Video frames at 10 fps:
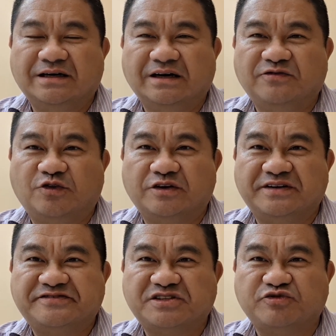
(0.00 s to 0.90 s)
on
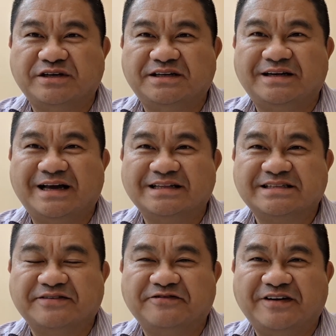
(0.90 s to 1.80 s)
40th Street and
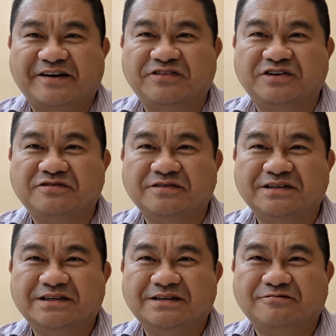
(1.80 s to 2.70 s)
7th Avenue,
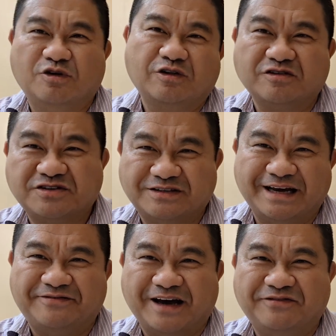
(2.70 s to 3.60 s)
well, closer to
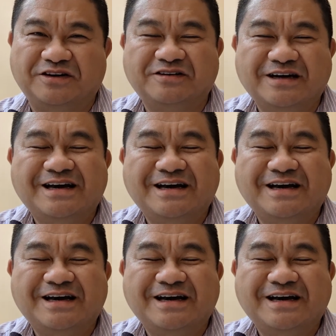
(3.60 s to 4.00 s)
8th Avenue.